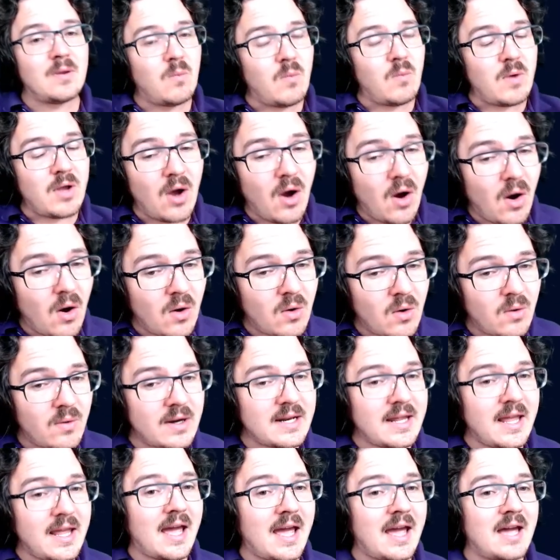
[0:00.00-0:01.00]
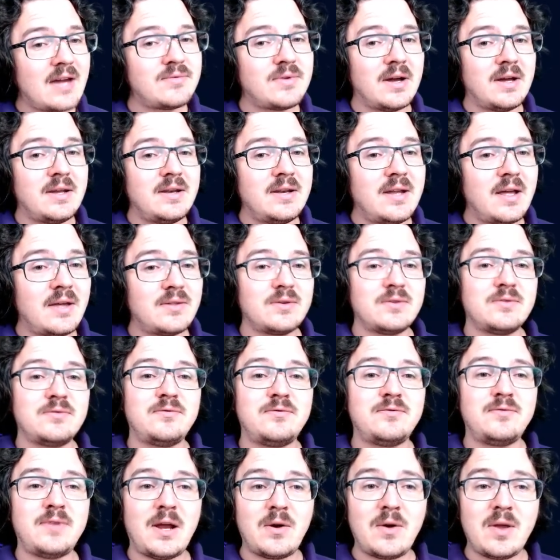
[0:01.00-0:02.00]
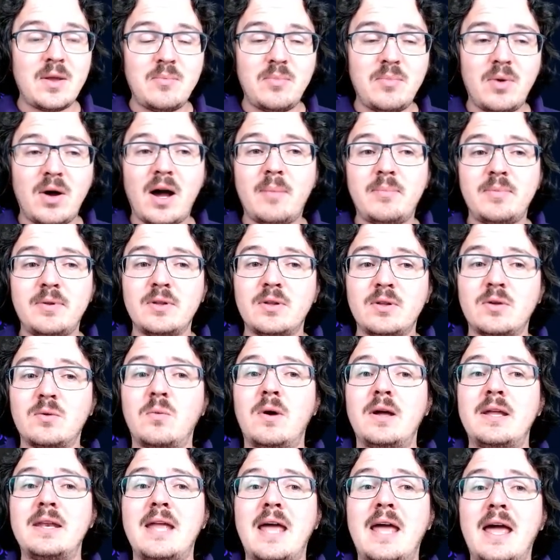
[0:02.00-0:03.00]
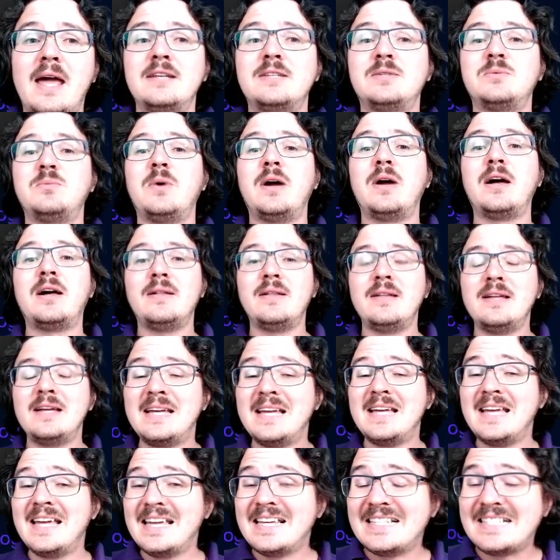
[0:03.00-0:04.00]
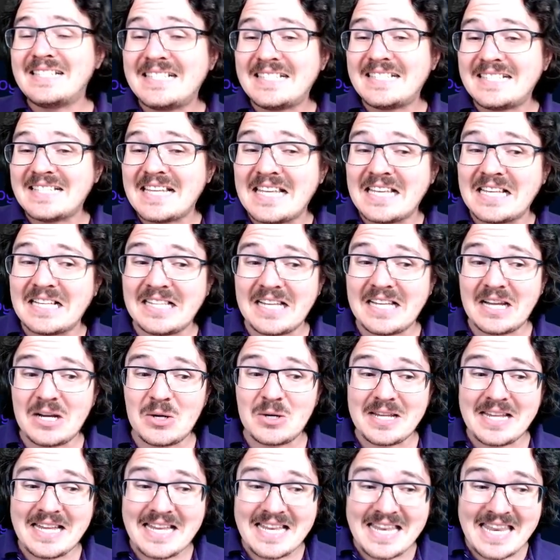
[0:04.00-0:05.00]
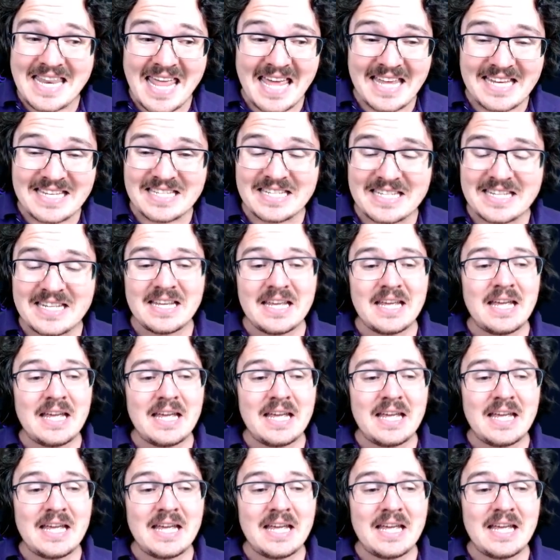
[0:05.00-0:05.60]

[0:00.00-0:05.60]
We already have another very popular one as well, SingularityNet.